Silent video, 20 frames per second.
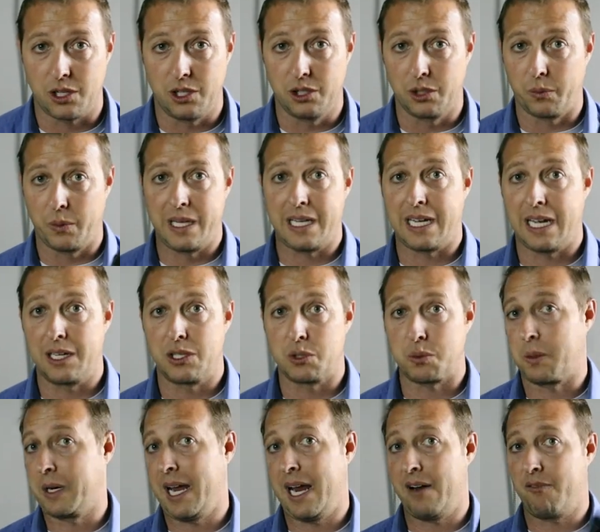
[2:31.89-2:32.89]
on the
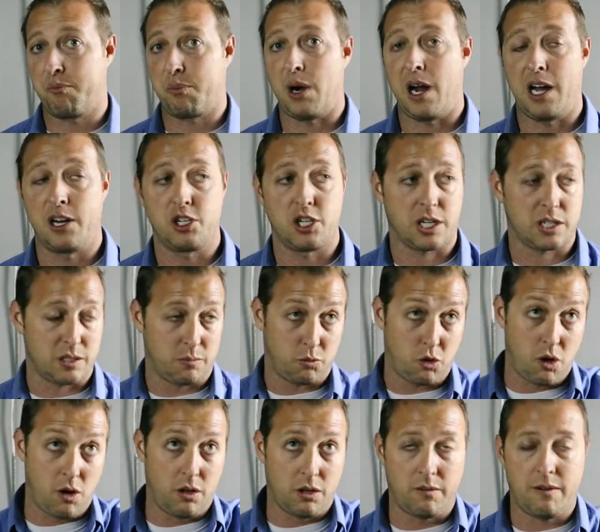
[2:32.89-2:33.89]
weekends when I have projects
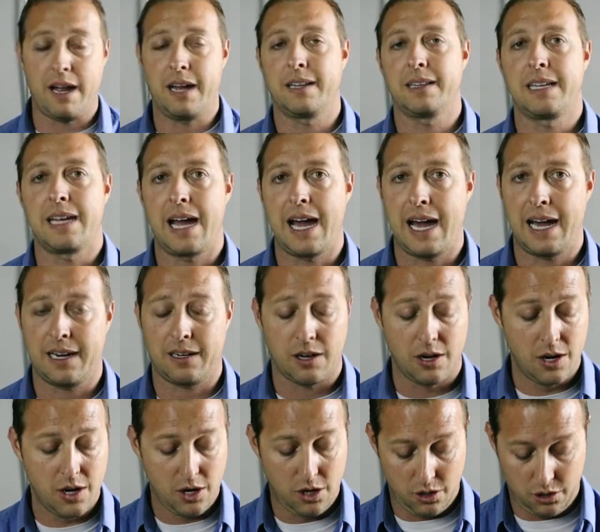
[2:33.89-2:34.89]
and crawling around in the
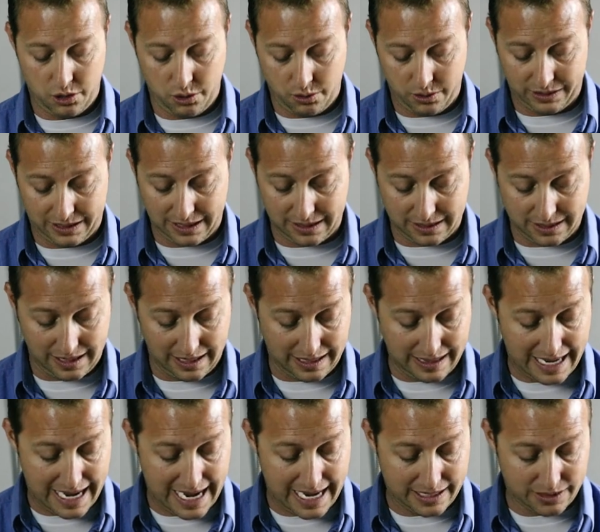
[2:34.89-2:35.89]
attic or doing things
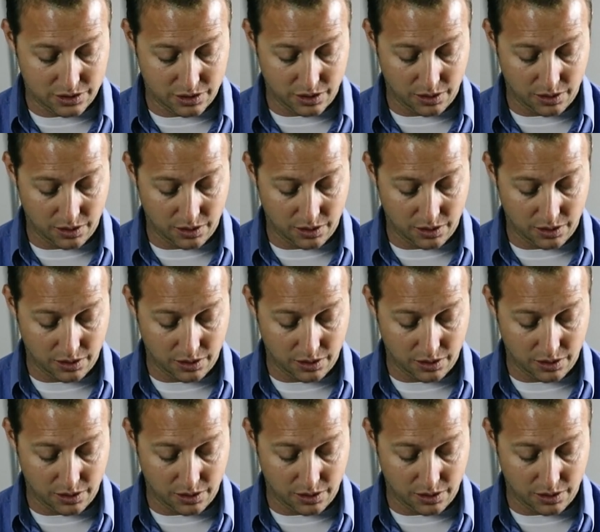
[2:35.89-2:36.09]
like that.